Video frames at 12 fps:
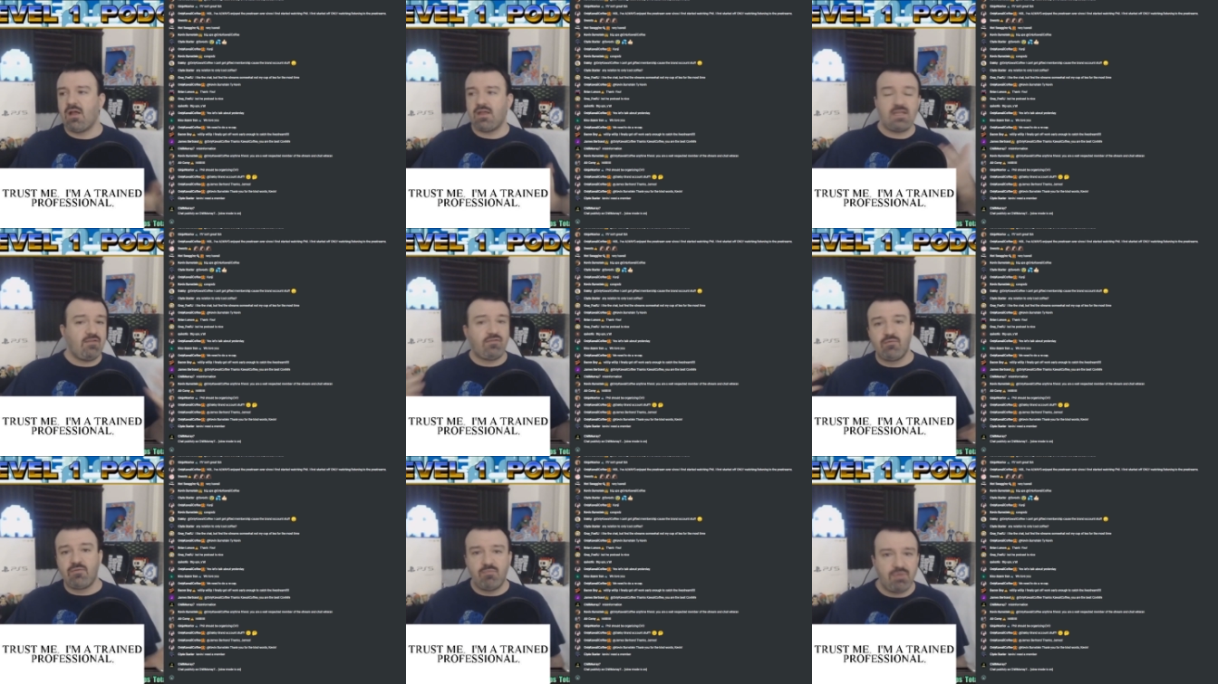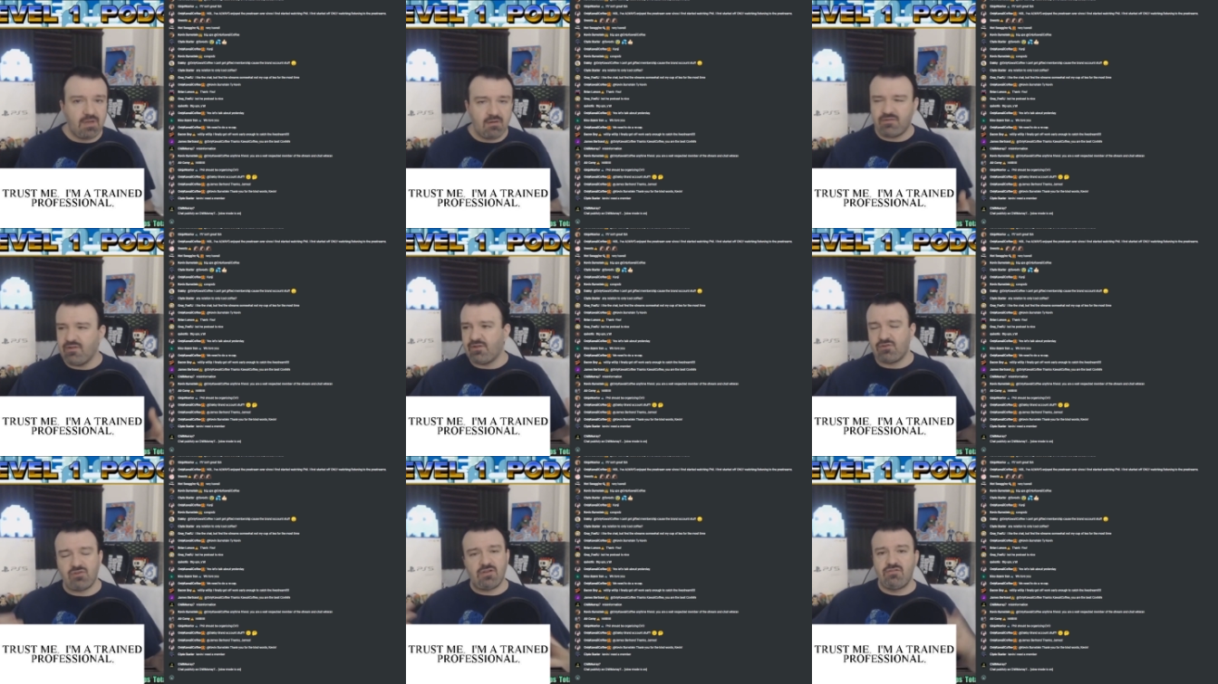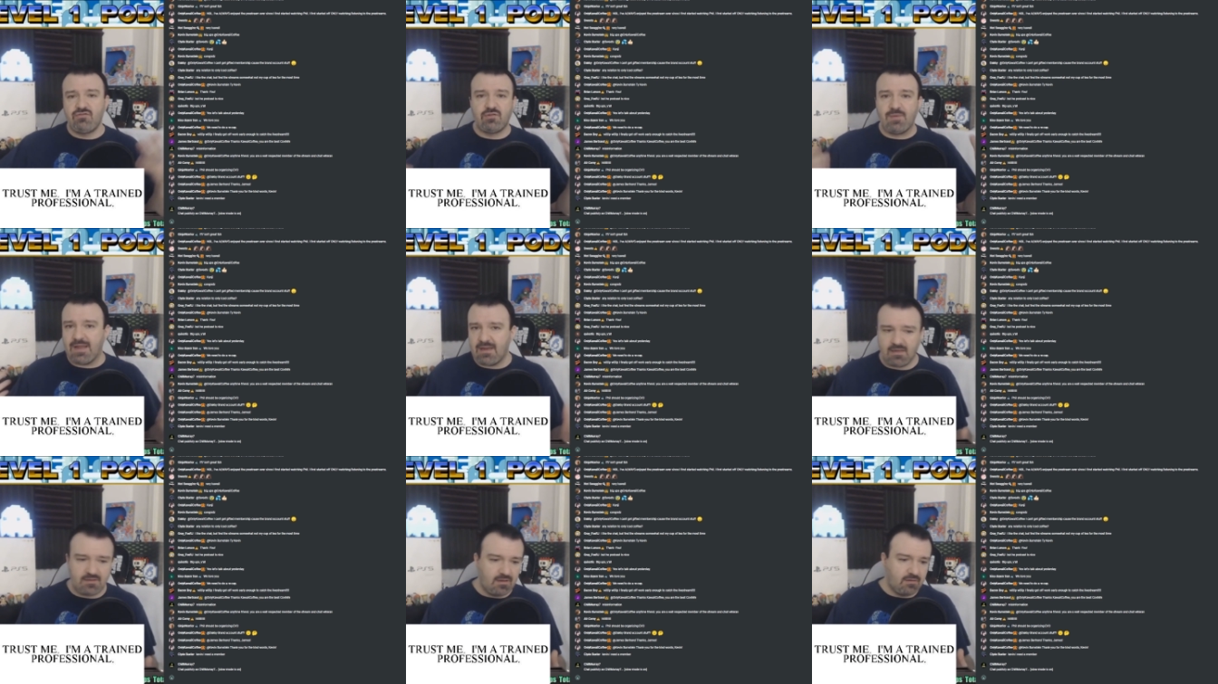I gave some comparisons. I tried to do some
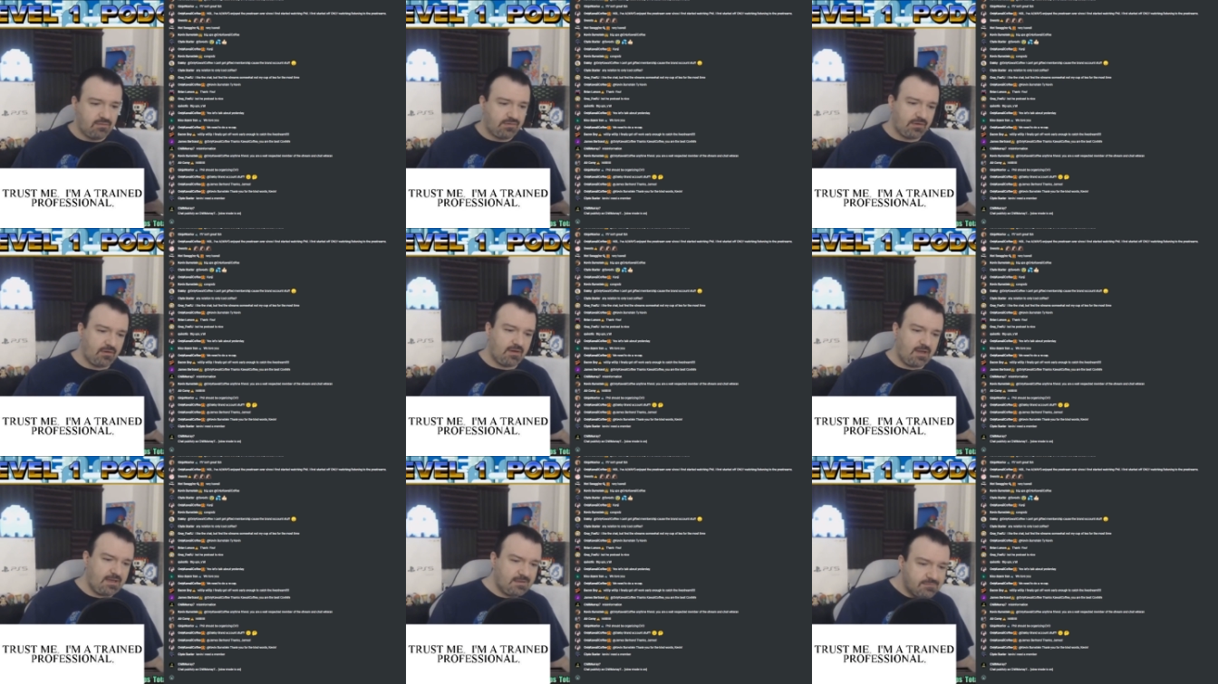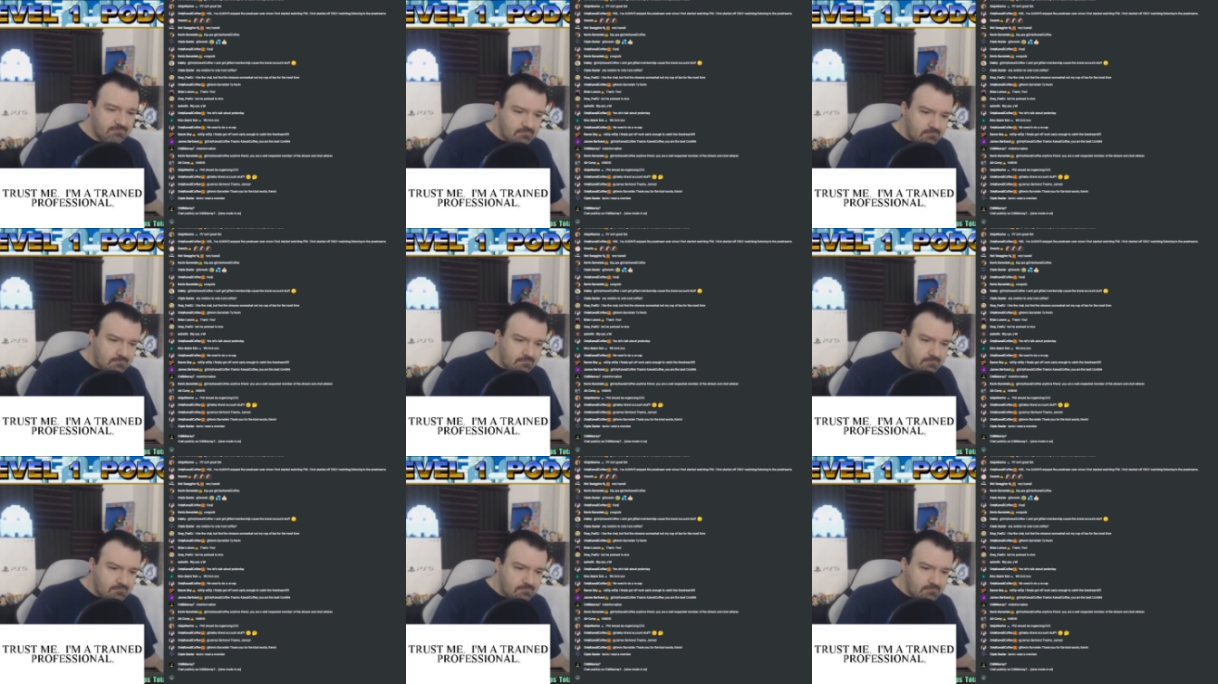anecdotes, all right?